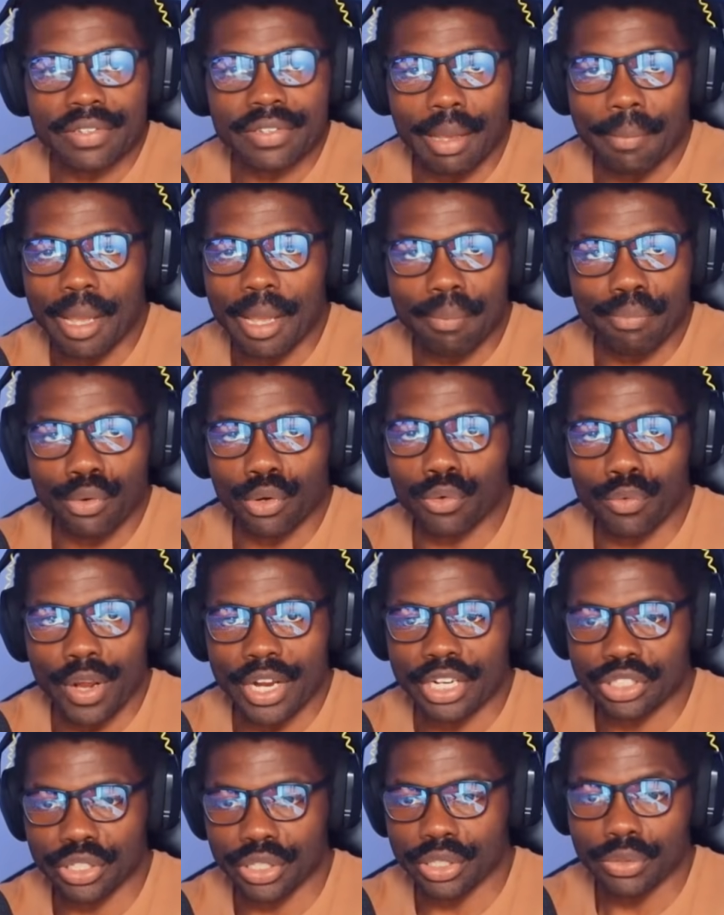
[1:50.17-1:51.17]
about
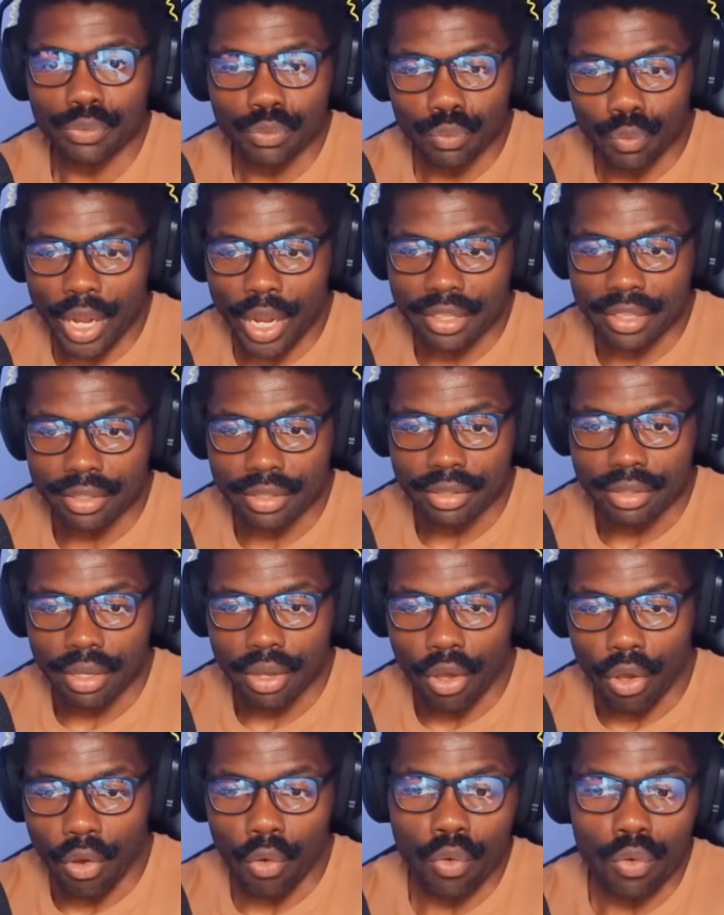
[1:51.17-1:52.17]
progression when
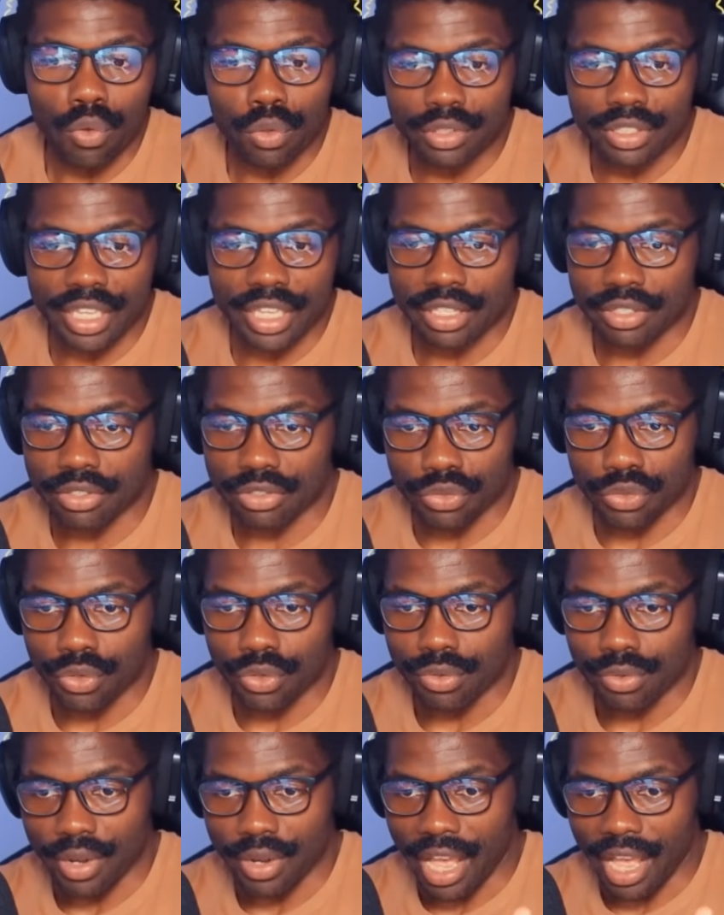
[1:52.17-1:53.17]
all that
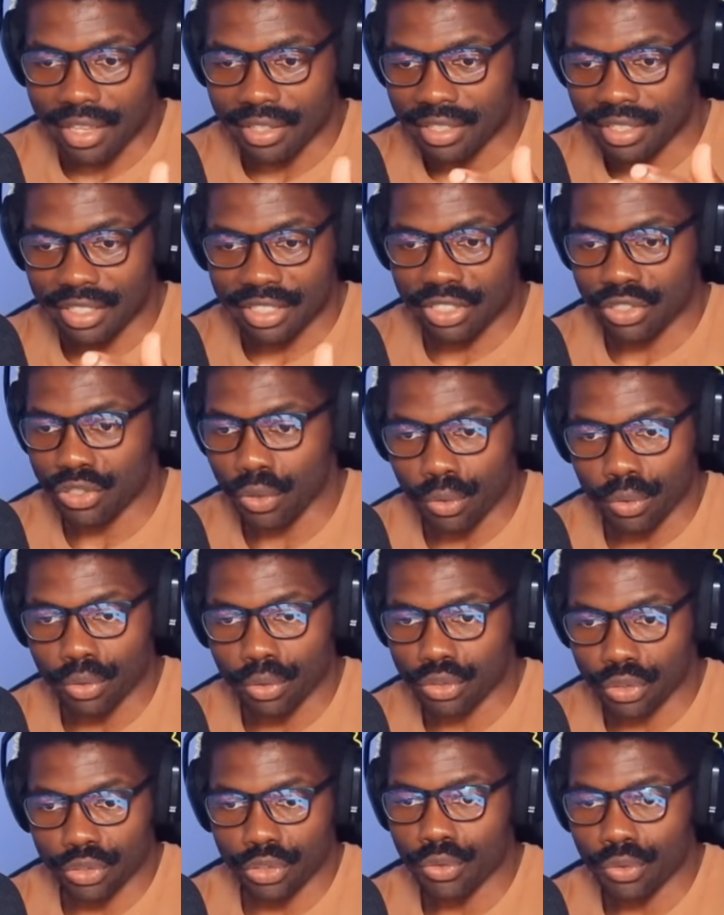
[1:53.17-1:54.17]
you are
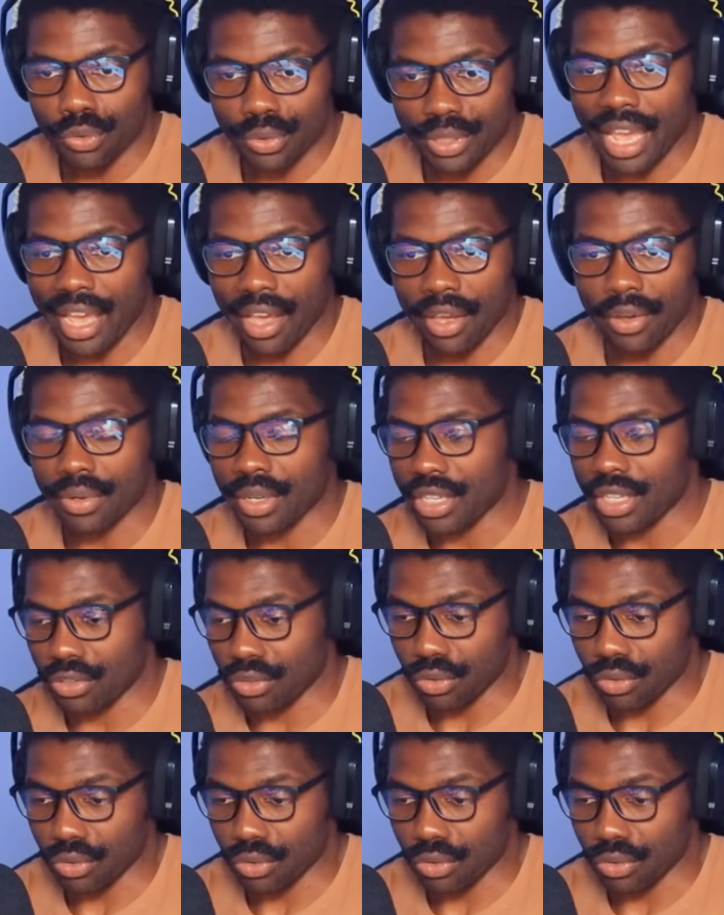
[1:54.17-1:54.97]
told to do now is to